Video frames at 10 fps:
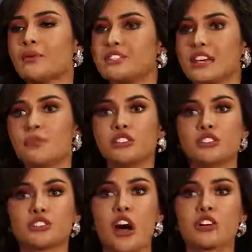was able to
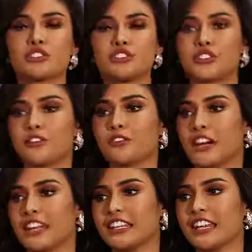talk to
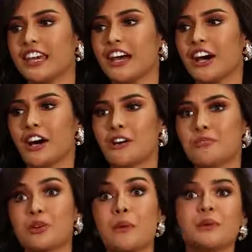different
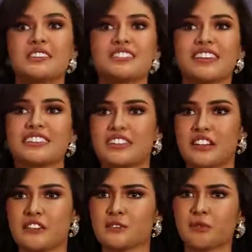um,
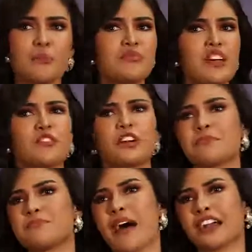representatives from
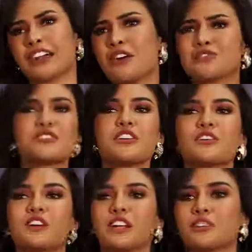different backgrounds,
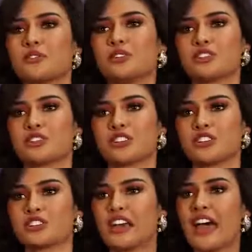different
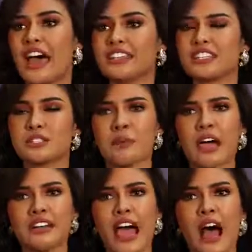cultures. And
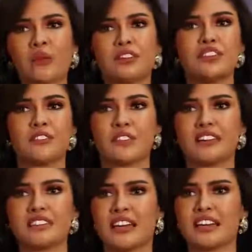despite our
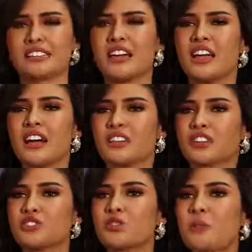differences,
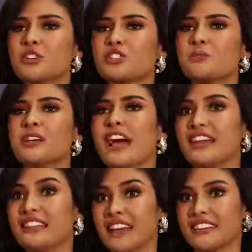there's so much to be
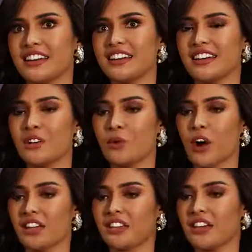highlighted in
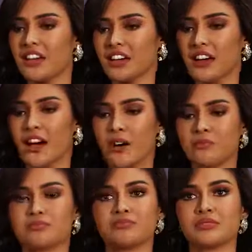what um,